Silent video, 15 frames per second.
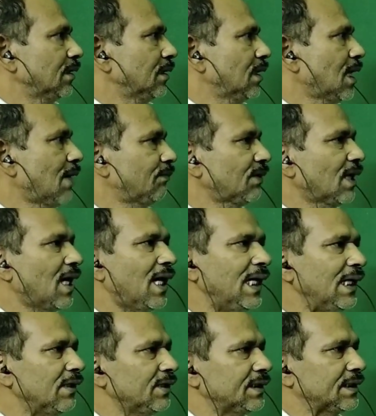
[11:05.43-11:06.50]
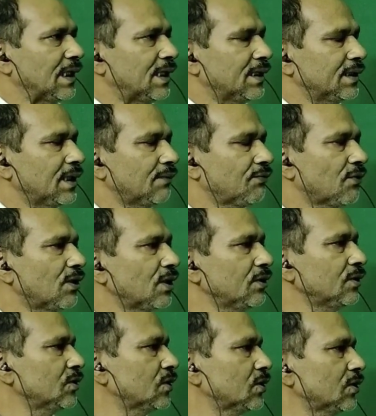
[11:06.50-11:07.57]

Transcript: after ionization, the produced